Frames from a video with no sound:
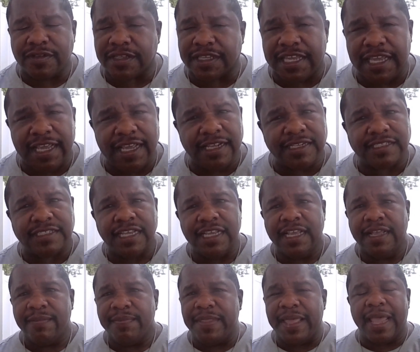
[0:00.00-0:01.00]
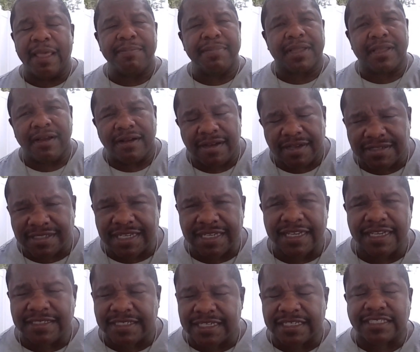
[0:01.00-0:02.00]
kids that because
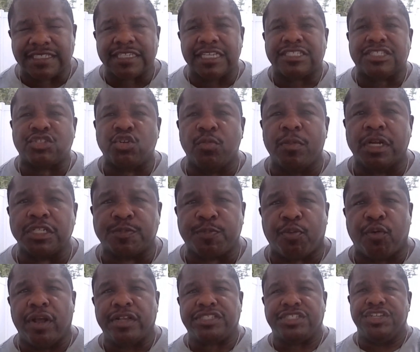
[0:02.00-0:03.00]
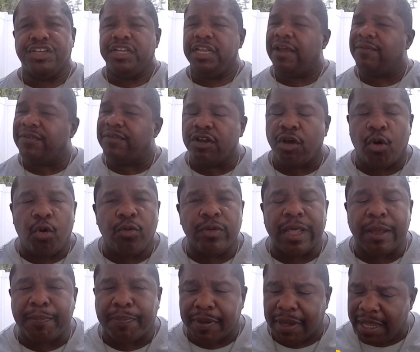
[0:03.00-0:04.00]
it's too much pressure. You never know who
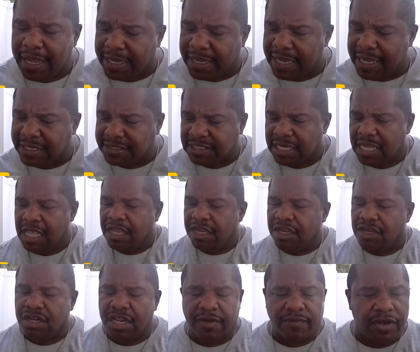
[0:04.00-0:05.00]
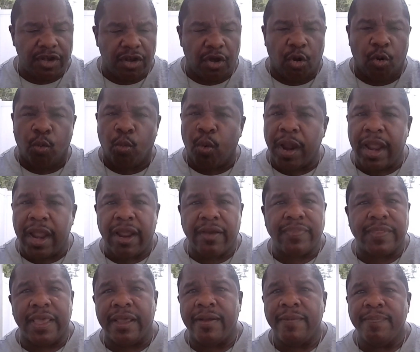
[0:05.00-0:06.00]
they play against. You never know where
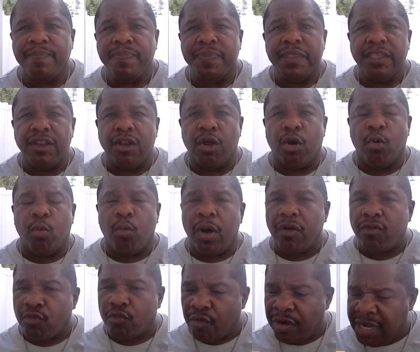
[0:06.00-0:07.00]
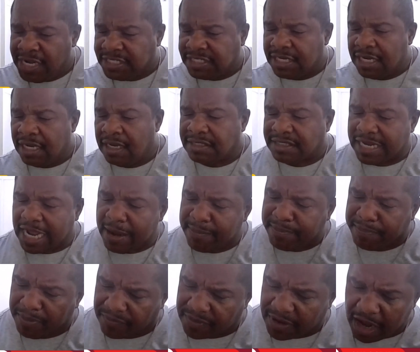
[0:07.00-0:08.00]
they're, what region,
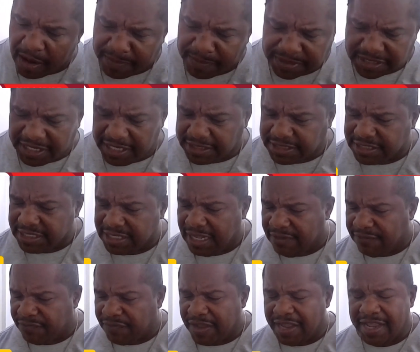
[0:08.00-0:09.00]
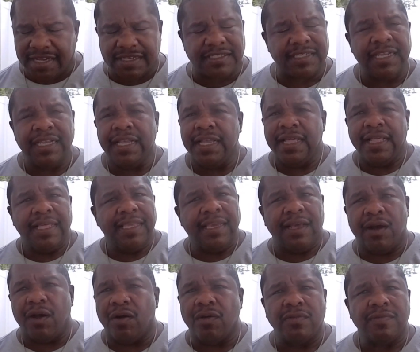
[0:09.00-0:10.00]
type of competition they face.
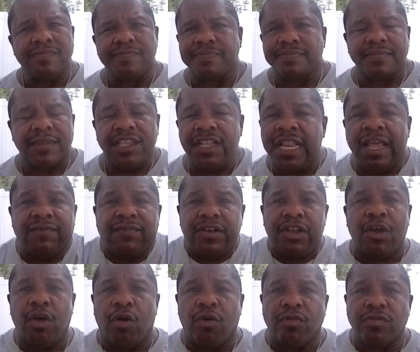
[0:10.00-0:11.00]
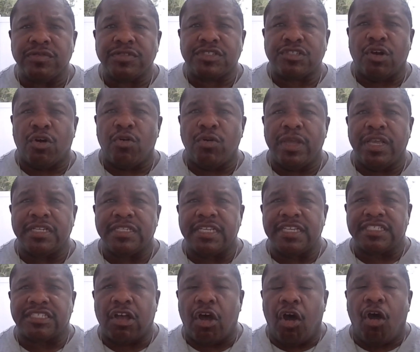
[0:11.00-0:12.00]
You never know. So
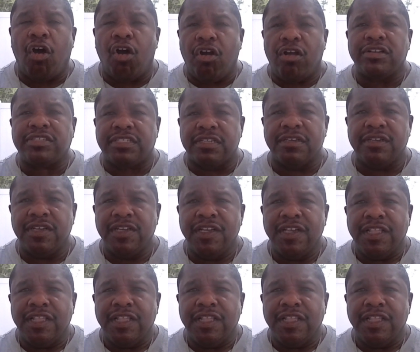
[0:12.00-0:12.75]
it's hard to